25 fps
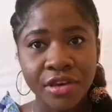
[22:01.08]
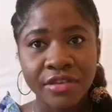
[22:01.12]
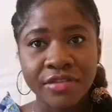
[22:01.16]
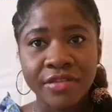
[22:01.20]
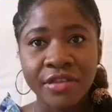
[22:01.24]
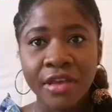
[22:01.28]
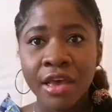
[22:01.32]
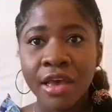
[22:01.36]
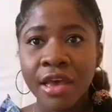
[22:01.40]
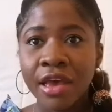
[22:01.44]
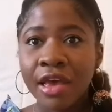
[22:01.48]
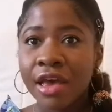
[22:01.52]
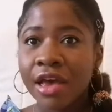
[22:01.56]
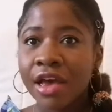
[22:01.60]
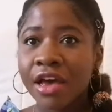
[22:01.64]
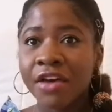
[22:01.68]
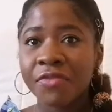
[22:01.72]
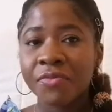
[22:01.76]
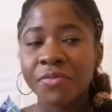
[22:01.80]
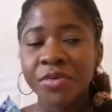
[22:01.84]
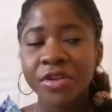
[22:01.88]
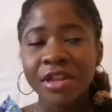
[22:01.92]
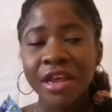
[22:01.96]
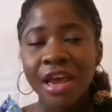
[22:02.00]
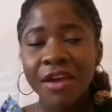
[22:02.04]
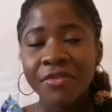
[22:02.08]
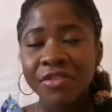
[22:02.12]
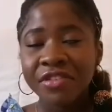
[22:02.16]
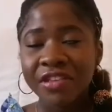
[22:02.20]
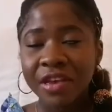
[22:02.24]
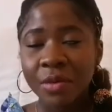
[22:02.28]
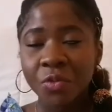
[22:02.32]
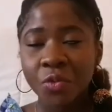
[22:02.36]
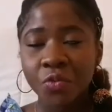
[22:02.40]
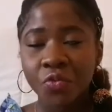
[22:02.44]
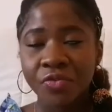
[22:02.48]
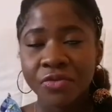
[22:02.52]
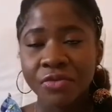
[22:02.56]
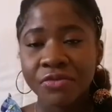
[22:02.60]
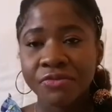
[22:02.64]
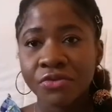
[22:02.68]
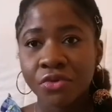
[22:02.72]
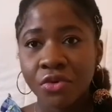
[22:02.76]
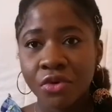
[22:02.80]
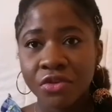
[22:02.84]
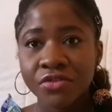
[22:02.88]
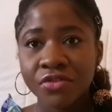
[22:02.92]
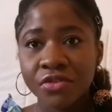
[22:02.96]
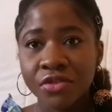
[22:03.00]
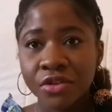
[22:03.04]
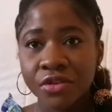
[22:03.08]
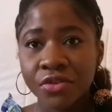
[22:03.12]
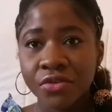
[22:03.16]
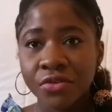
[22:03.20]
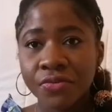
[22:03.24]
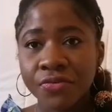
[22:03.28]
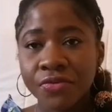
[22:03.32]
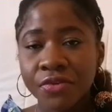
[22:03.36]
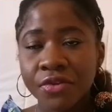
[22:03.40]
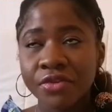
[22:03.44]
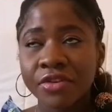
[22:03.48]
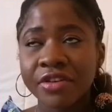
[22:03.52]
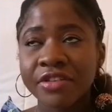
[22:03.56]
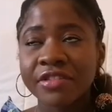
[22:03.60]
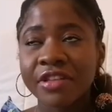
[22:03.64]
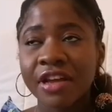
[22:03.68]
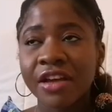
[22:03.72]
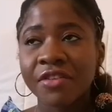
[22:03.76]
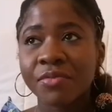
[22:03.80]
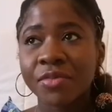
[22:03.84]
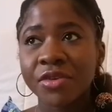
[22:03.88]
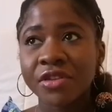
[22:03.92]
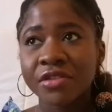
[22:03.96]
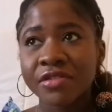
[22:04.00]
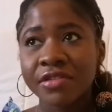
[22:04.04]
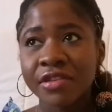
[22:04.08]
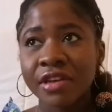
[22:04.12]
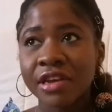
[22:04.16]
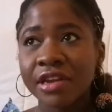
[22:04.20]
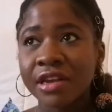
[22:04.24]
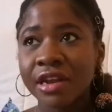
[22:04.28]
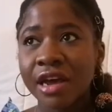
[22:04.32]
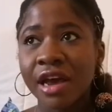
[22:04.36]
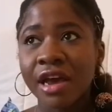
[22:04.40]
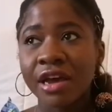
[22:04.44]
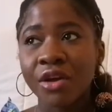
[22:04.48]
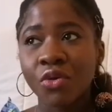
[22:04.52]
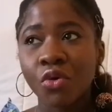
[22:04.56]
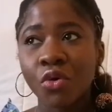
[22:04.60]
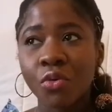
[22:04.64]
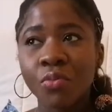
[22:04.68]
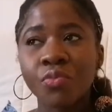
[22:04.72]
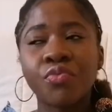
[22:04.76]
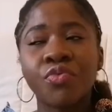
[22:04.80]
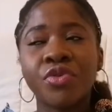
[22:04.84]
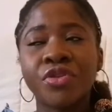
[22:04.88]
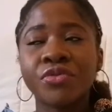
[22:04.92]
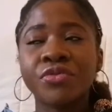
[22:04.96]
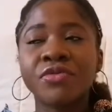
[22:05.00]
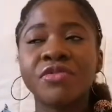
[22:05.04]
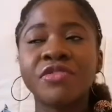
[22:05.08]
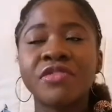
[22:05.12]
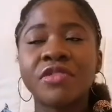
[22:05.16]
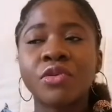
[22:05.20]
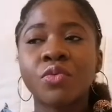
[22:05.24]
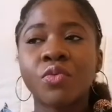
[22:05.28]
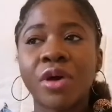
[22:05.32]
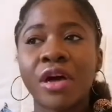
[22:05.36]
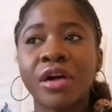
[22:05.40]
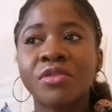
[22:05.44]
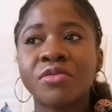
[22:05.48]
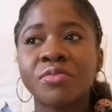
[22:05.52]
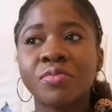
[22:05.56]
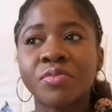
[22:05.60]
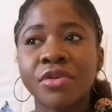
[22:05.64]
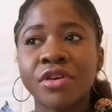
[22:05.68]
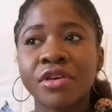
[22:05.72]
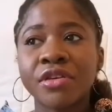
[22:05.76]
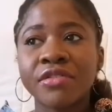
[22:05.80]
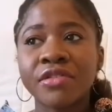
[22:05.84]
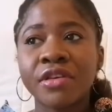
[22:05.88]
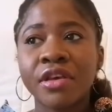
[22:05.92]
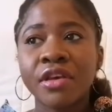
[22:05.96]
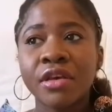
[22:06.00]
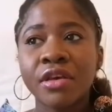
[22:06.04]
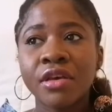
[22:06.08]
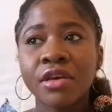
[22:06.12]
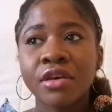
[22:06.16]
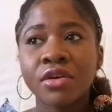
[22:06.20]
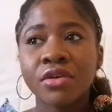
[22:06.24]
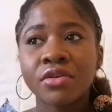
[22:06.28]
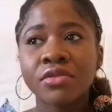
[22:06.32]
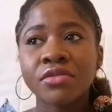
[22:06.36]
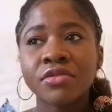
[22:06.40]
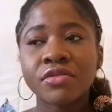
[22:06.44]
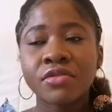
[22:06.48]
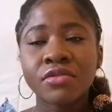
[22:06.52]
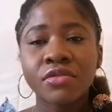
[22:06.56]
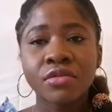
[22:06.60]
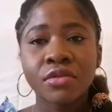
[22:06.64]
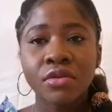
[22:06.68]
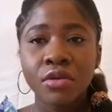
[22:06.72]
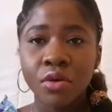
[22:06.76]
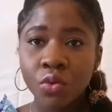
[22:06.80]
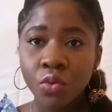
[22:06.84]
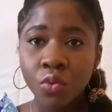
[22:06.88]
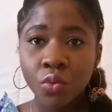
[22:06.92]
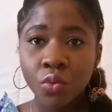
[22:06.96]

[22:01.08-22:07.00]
pigs. I've been every time we've gone to the New Forest, I've been saying I hope we don't see wild pigs because